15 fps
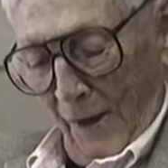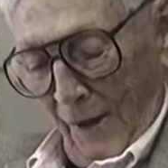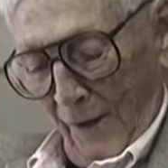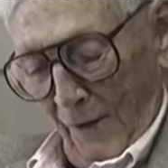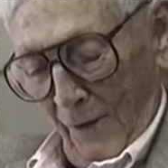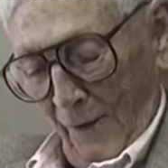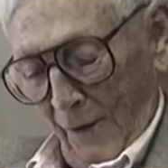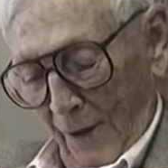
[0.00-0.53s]

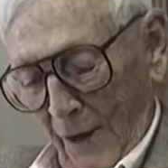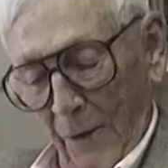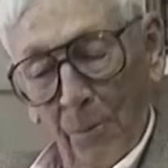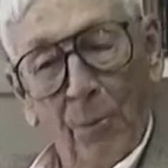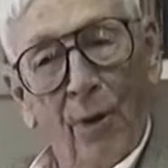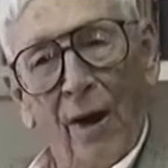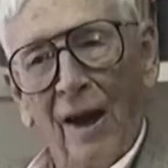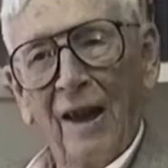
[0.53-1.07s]
that he
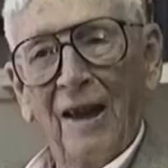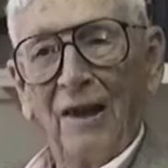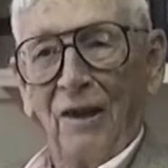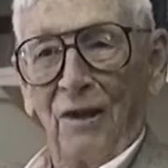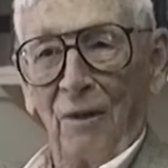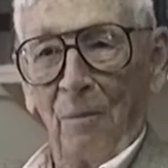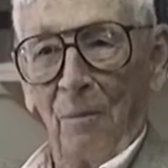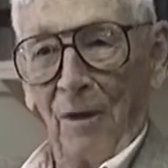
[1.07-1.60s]
imparted
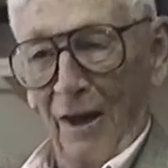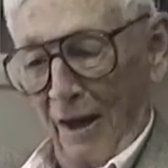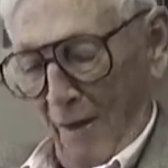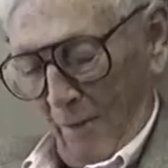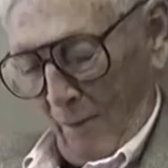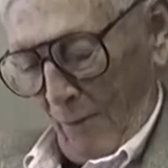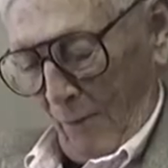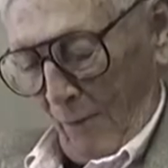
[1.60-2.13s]
to me
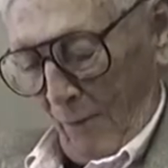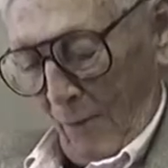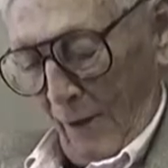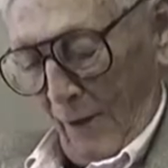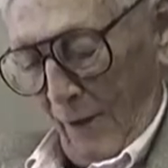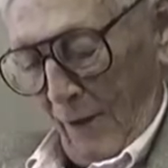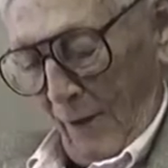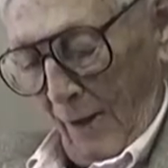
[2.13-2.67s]

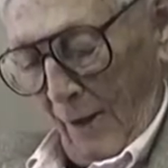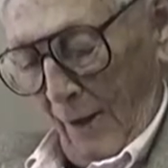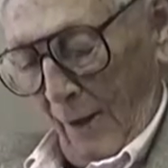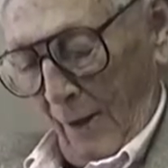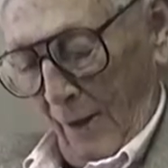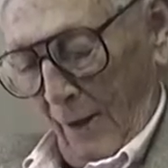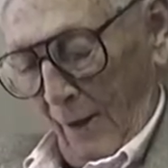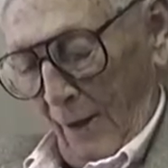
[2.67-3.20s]
was
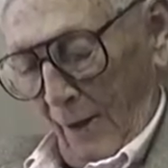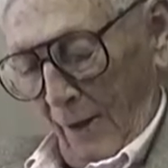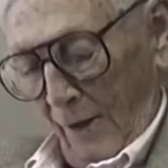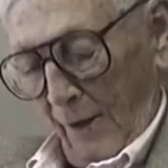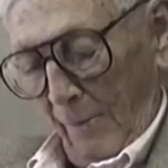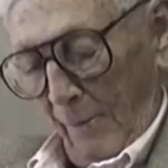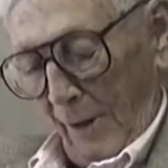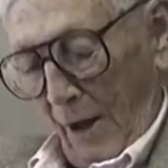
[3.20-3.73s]

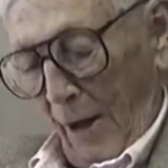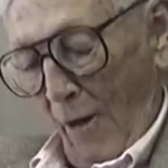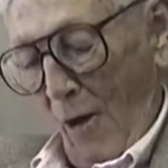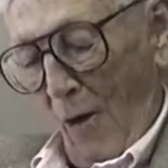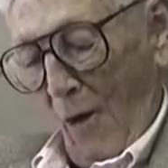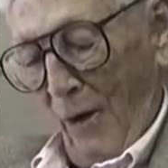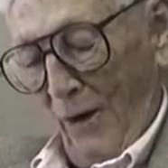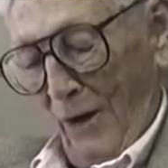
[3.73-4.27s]
something I
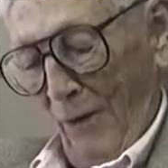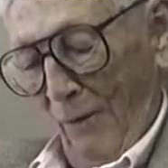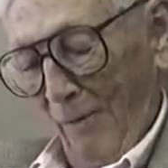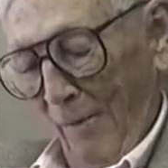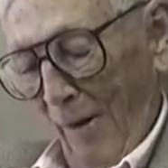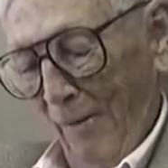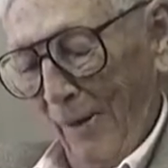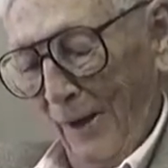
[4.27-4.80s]
always
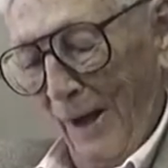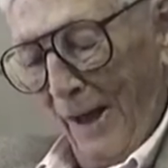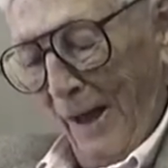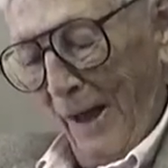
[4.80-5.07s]
remember.